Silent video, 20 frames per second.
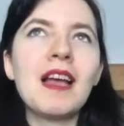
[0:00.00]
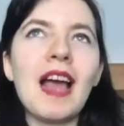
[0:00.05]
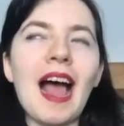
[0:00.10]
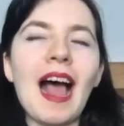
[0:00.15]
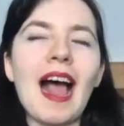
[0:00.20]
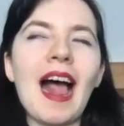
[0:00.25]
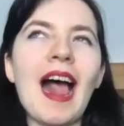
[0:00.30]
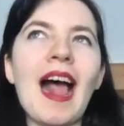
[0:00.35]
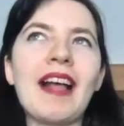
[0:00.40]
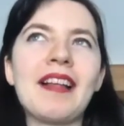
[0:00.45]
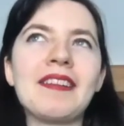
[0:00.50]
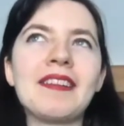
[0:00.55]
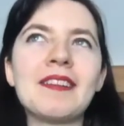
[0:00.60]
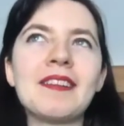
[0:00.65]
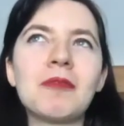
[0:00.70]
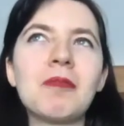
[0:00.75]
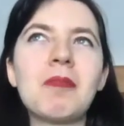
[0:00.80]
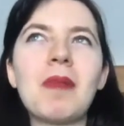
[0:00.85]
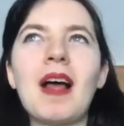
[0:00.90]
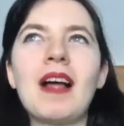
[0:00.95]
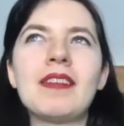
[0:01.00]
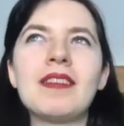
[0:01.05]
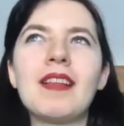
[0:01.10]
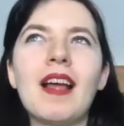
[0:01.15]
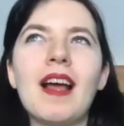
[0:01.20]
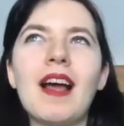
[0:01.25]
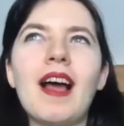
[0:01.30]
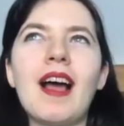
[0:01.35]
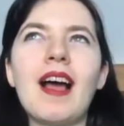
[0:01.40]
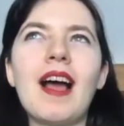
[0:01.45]
as a,
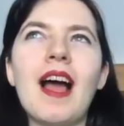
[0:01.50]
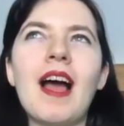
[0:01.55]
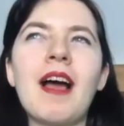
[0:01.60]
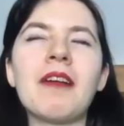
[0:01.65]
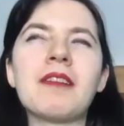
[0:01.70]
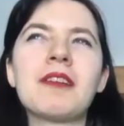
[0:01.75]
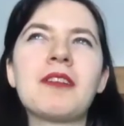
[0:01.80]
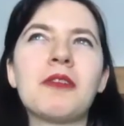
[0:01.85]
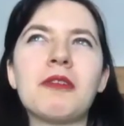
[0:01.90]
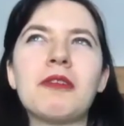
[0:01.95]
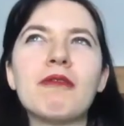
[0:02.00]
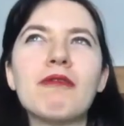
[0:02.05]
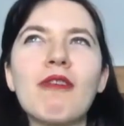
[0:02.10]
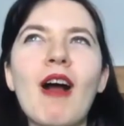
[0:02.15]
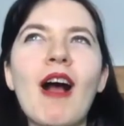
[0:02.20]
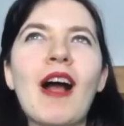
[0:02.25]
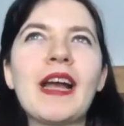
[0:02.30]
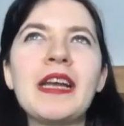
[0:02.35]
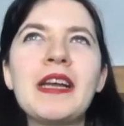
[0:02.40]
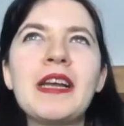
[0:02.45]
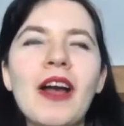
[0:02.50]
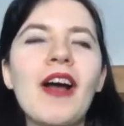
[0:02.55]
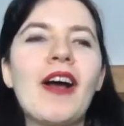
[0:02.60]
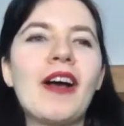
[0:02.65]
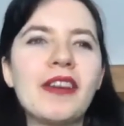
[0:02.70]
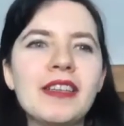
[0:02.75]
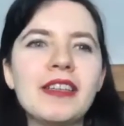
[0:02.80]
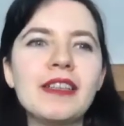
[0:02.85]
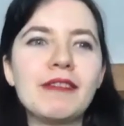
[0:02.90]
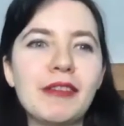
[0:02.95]
a sort of wry
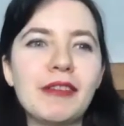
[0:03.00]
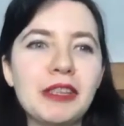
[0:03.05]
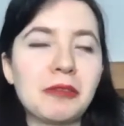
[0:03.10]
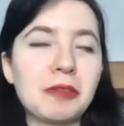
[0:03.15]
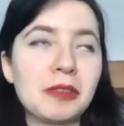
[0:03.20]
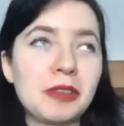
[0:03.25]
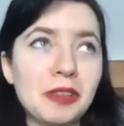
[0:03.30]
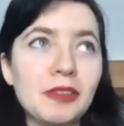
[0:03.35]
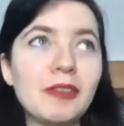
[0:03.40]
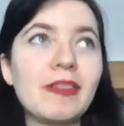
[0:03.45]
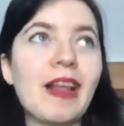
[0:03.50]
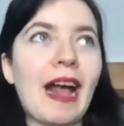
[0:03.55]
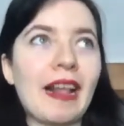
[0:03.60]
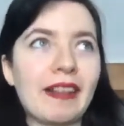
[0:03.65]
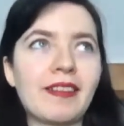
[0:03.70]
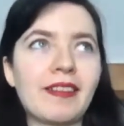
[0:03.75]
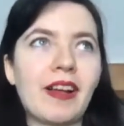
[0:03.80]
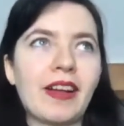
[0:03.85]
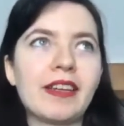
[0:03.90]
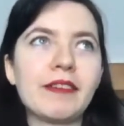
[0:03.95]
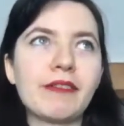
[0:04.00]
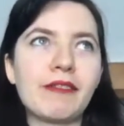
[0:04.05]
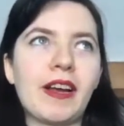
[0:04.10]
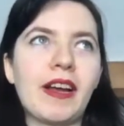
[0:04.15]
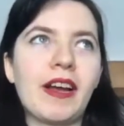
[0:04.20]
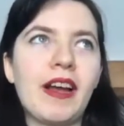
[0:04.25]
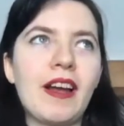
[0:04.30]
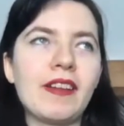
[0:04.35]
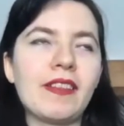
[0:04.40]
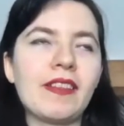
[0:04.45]
curd individual to that side of
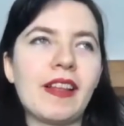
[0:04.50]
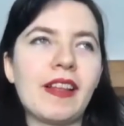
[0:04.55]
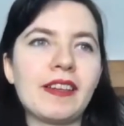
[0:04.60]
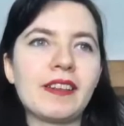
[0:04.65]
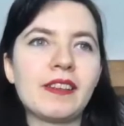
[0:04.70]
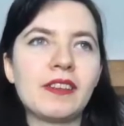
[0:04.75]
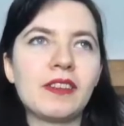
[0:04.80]
her that